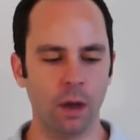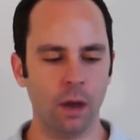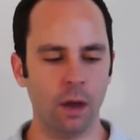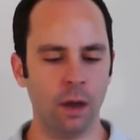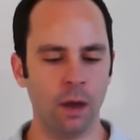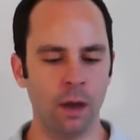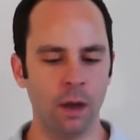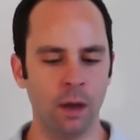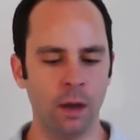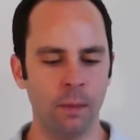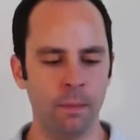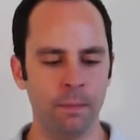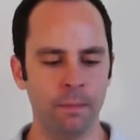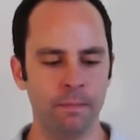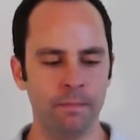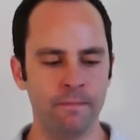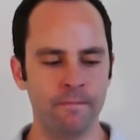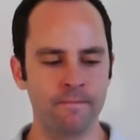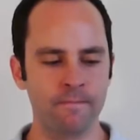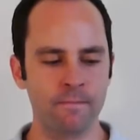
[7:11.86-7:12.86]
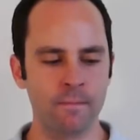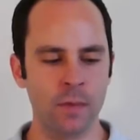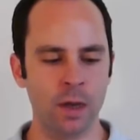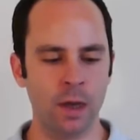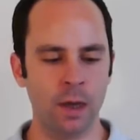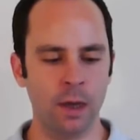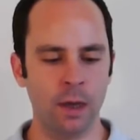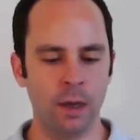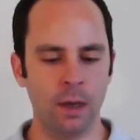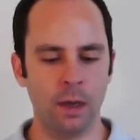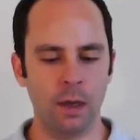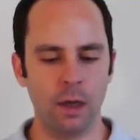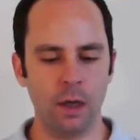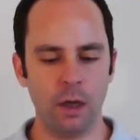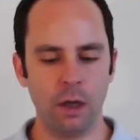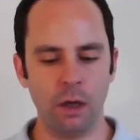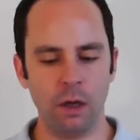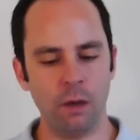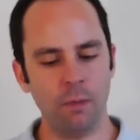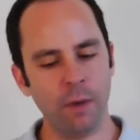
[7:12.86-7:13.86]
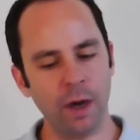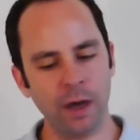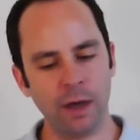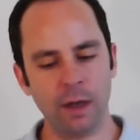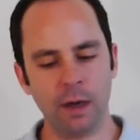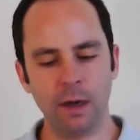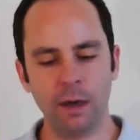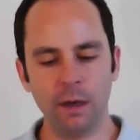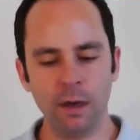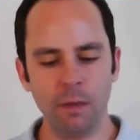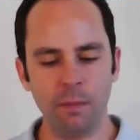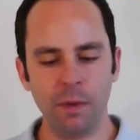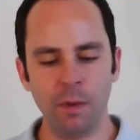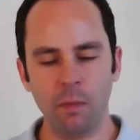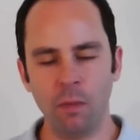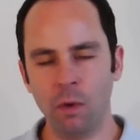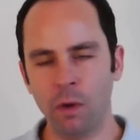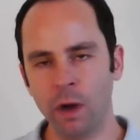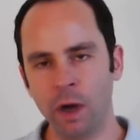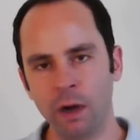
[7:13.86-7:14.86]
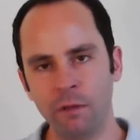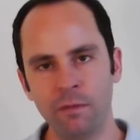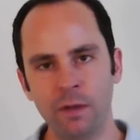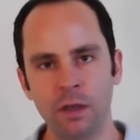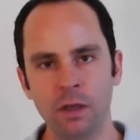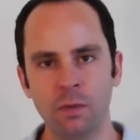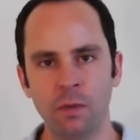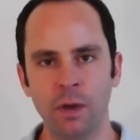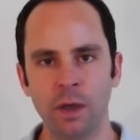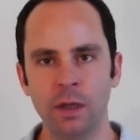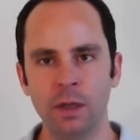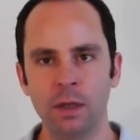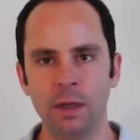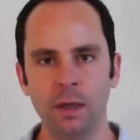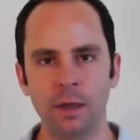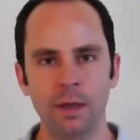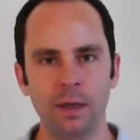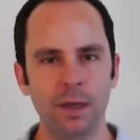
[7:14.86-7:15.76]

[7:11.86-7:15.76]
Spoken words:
You might get a little bit more out of this one.